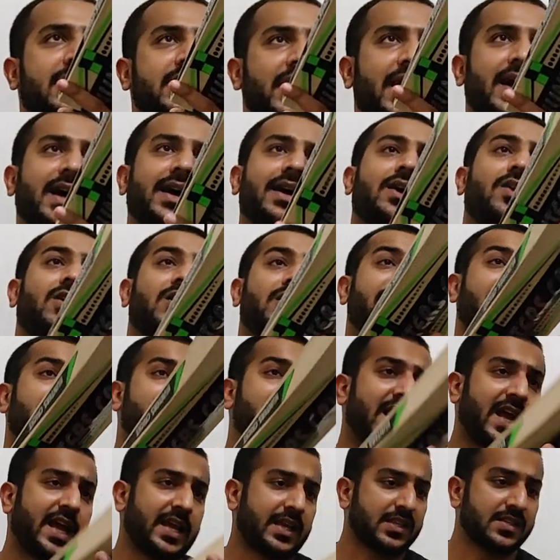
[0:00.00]
yeah,
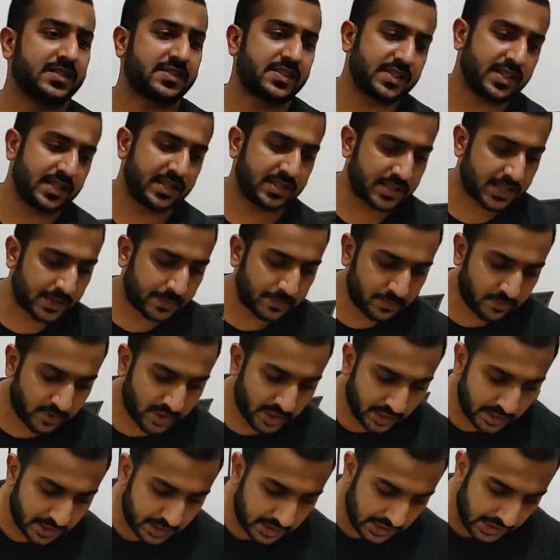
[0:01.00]
already I can see some
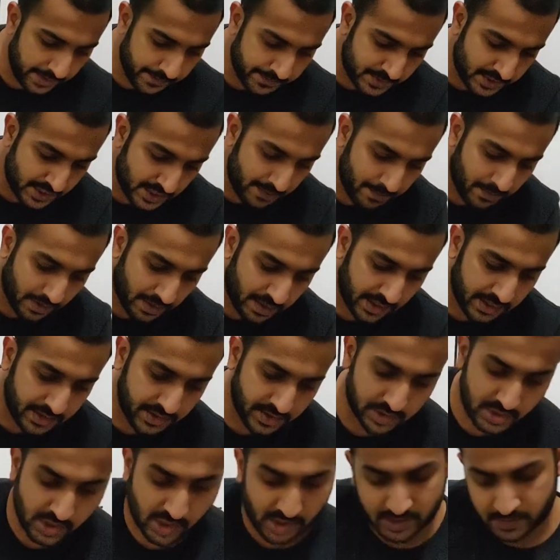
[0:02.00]
really deep seam
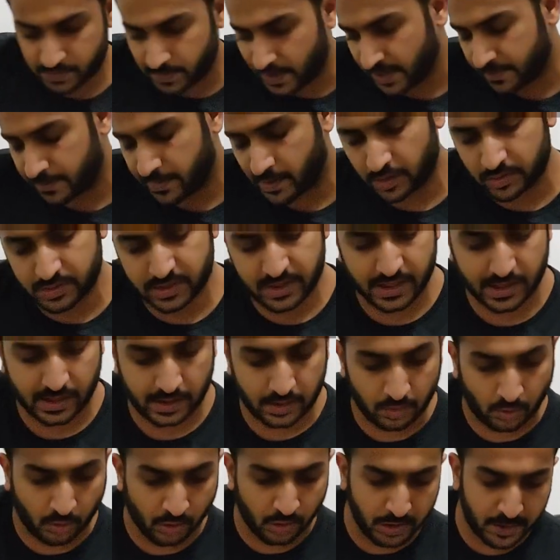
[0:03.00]
marks just by bouncing
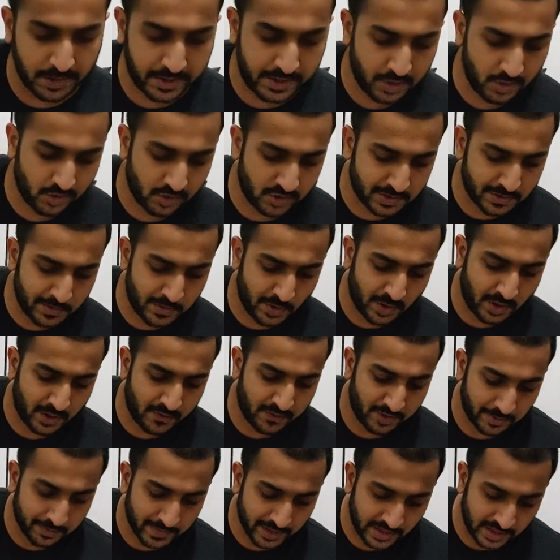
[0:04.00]
an old Duke's ball
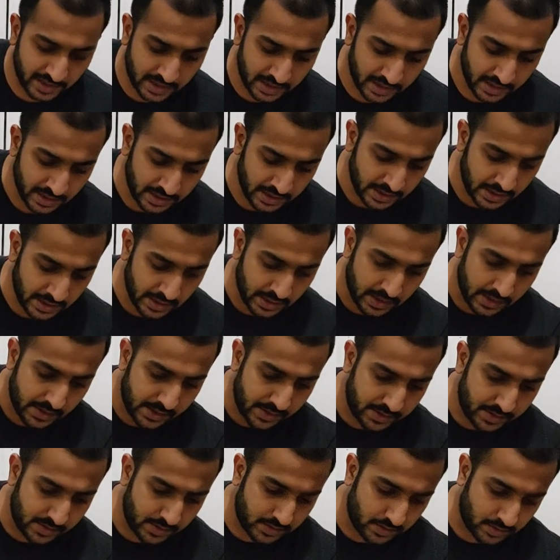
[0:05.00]
from it.
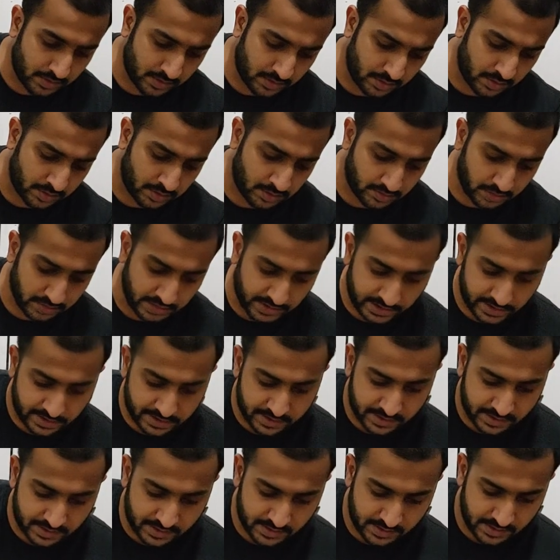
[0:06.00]
So
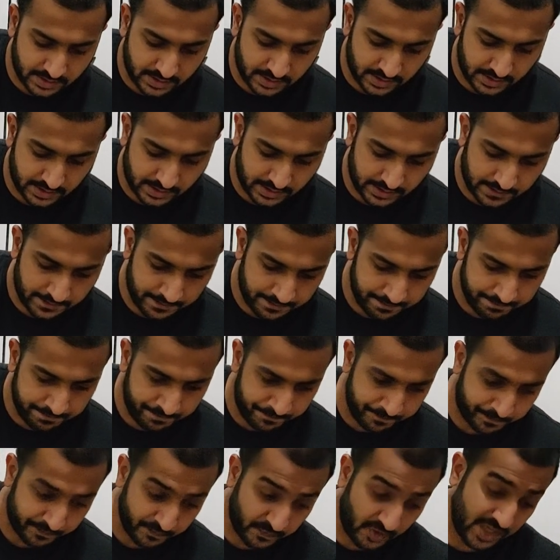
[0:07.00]
it's
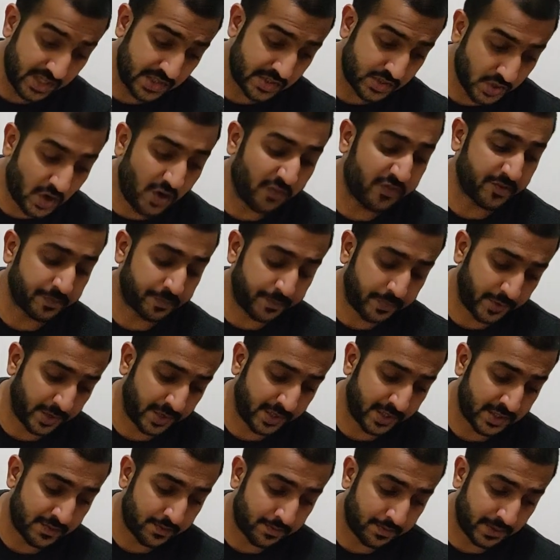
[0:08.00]
very soft
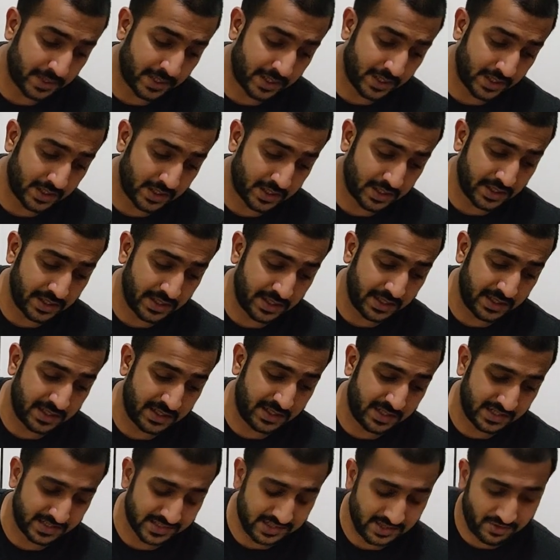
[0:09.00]
pressed, but
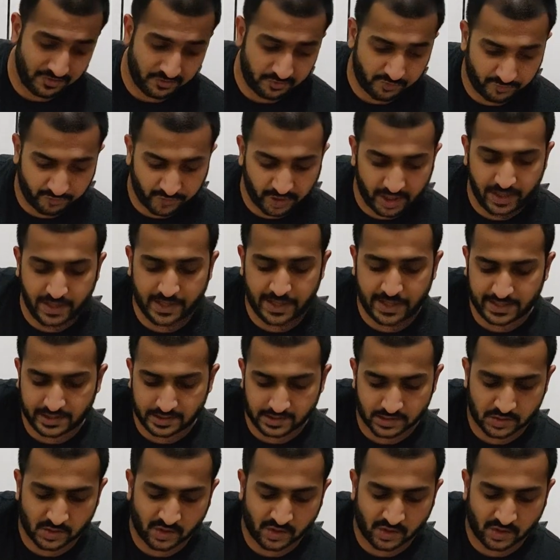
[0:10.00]
it doesn't feel like a